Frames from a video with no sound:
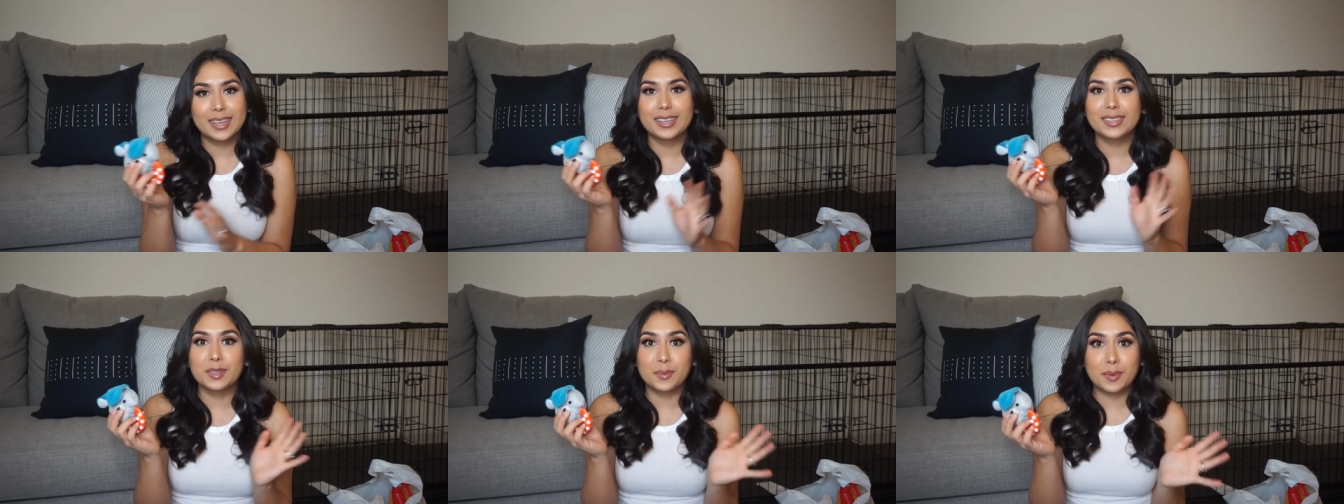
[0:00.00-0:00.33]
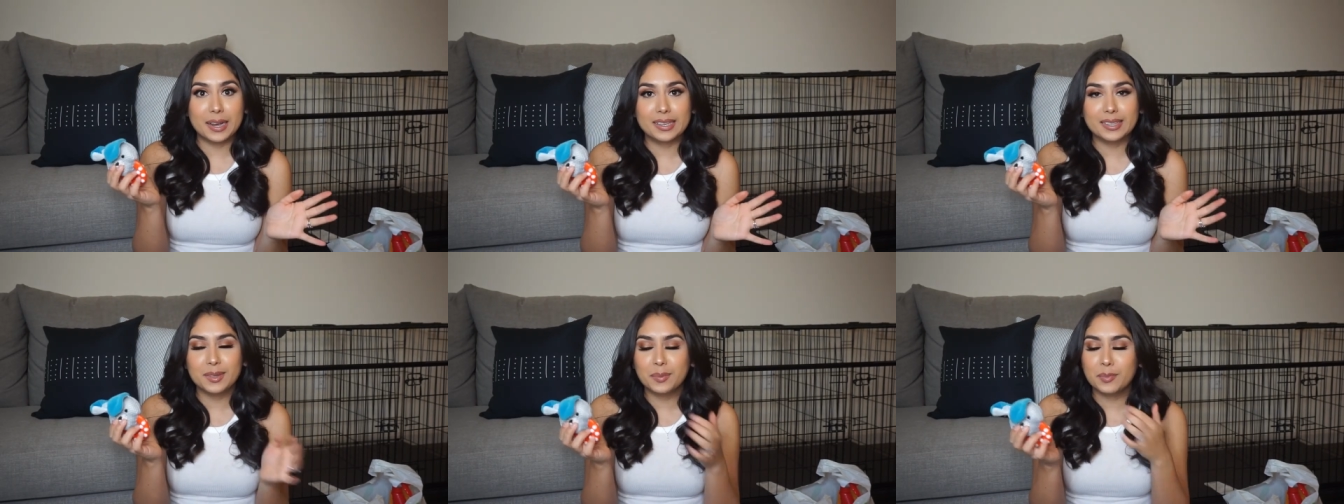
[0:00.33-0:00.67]

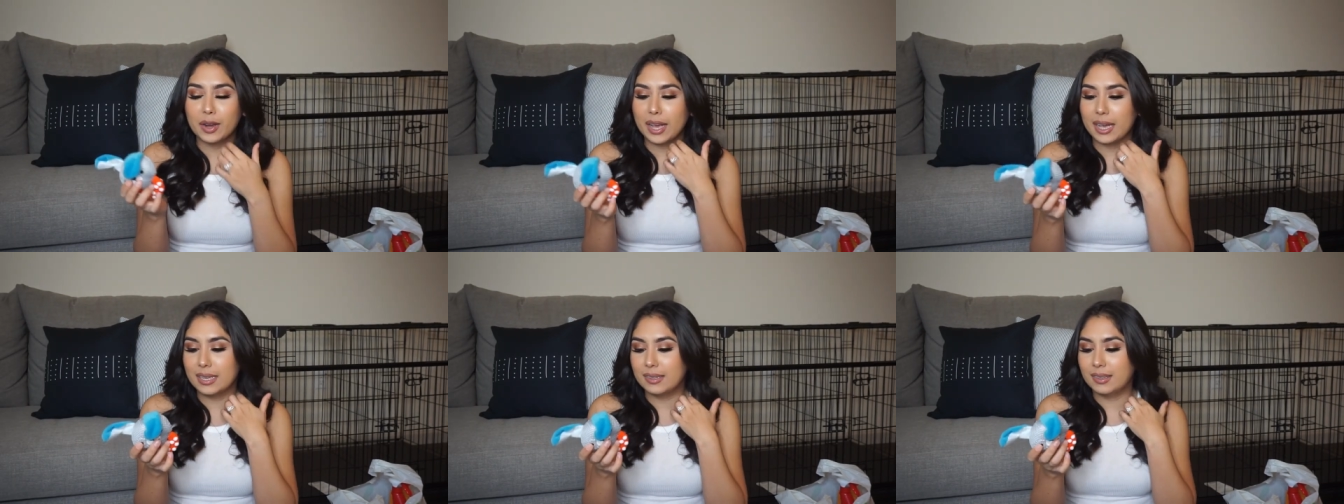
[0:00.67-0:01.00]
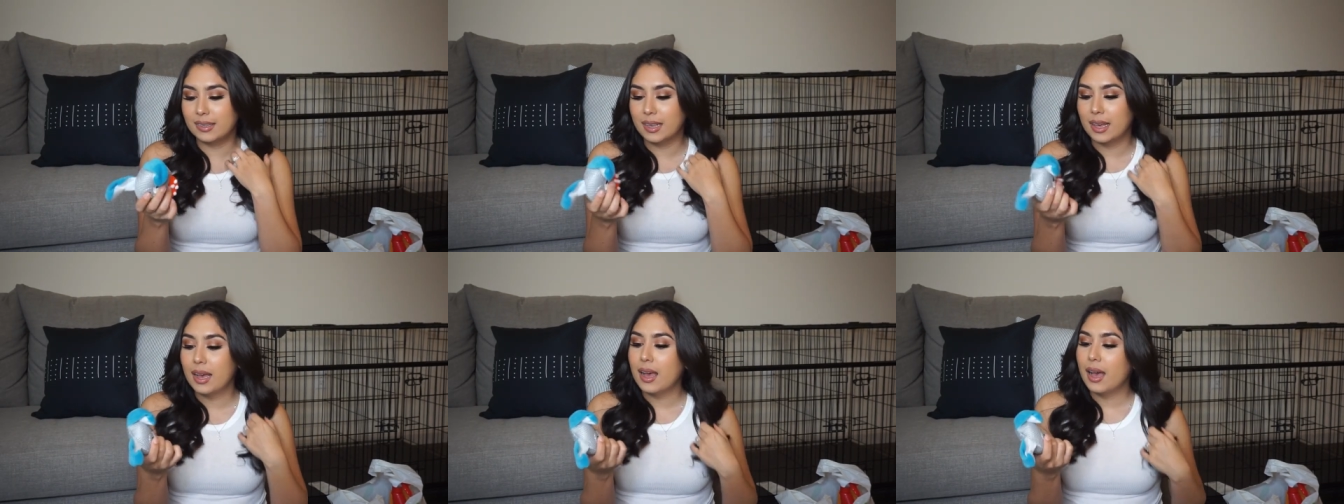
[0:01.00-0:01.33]
Surprise,
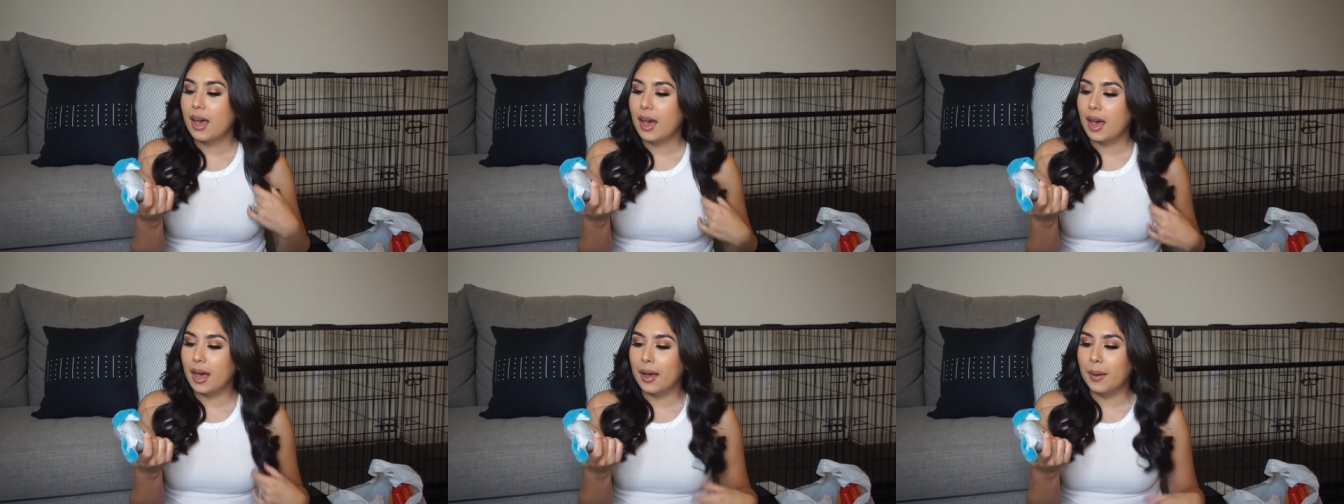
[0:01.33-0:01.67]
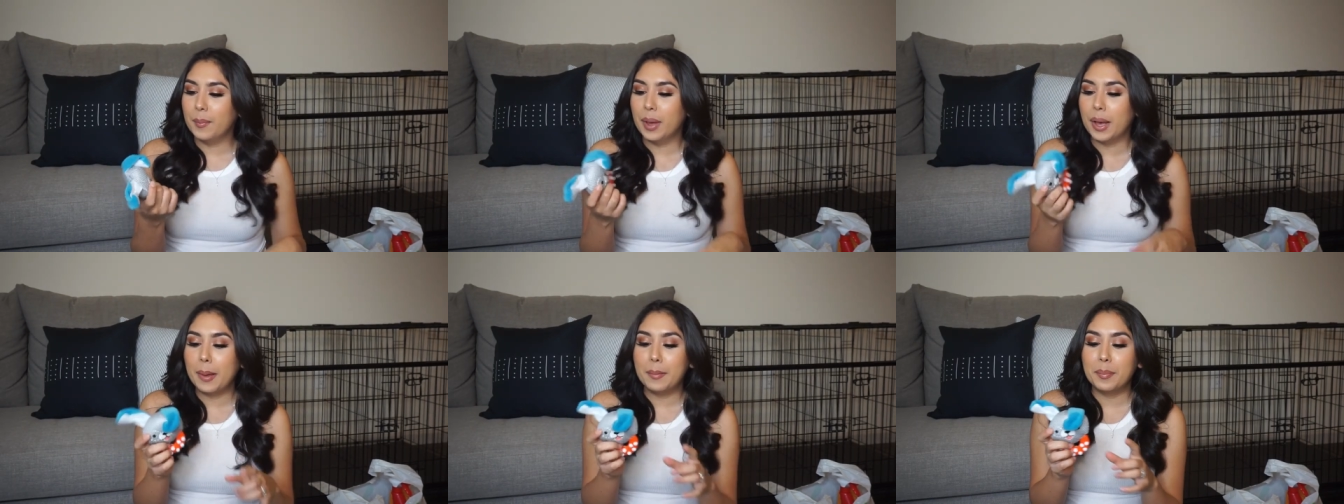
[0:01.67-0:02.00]
surprise. Um,